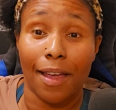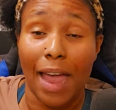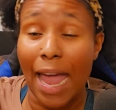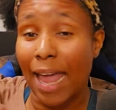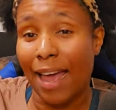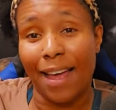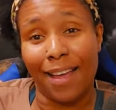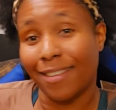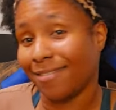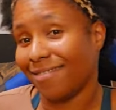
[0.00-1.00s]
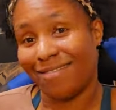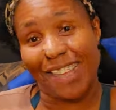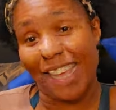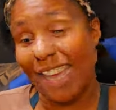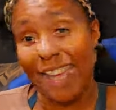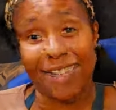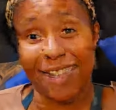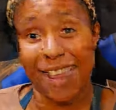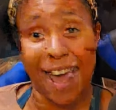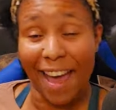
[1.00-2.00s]
And it ended
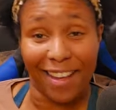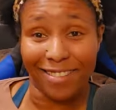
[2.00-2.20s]
that.